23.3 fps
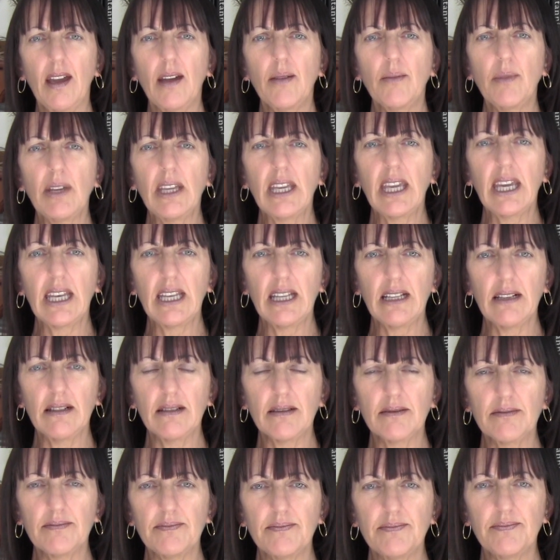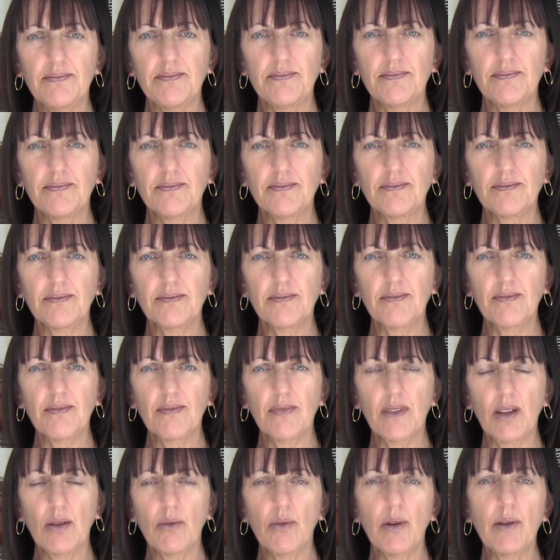And we get ill.
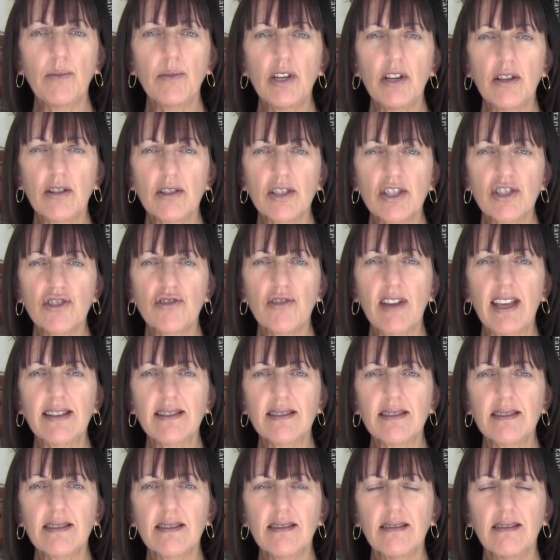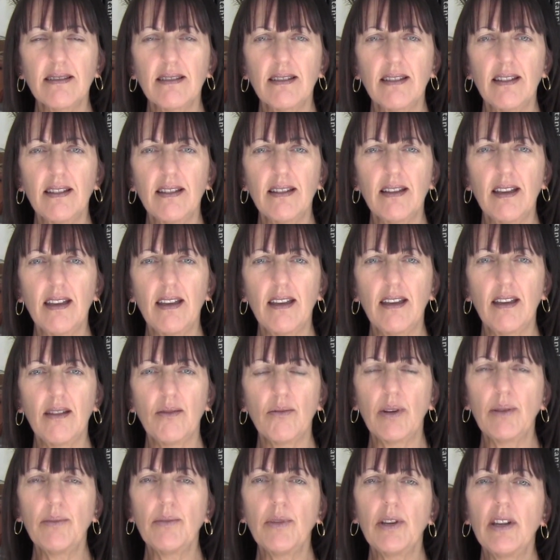When we are stressed,
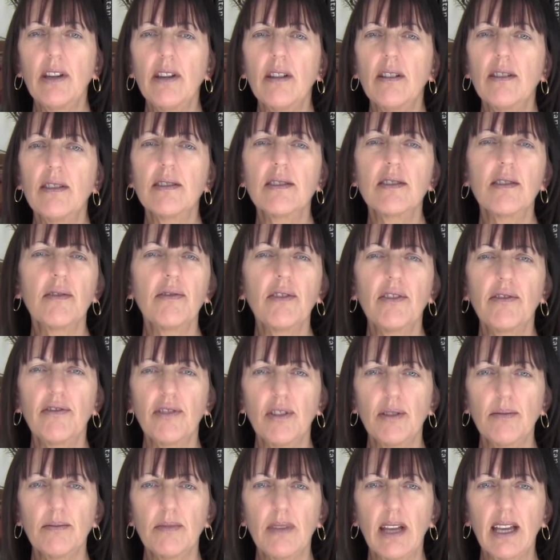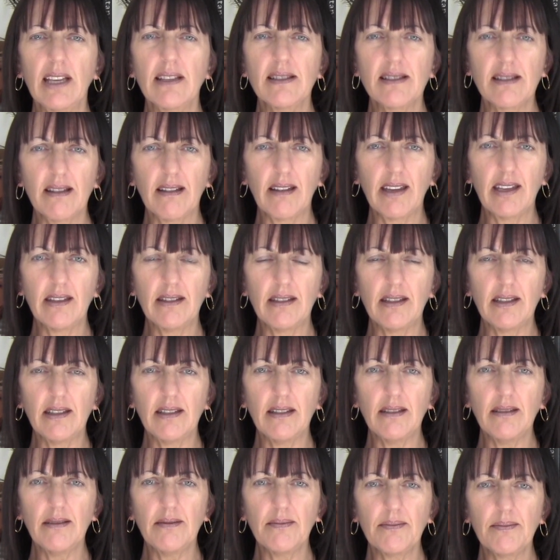when we suffer from anxiety,
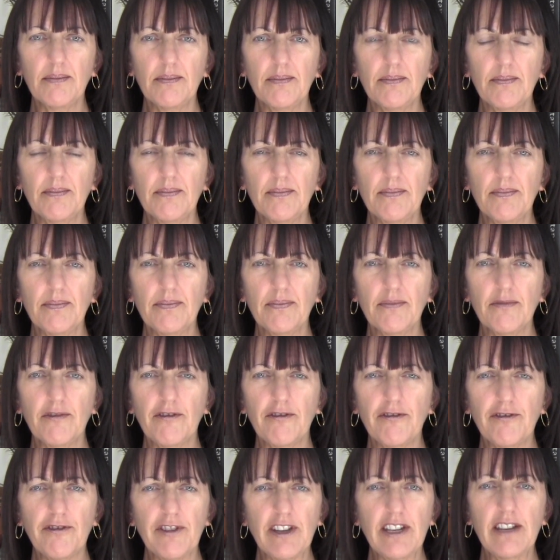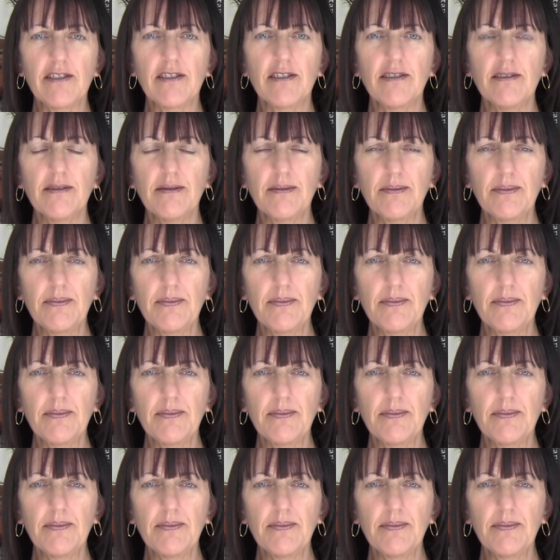fear,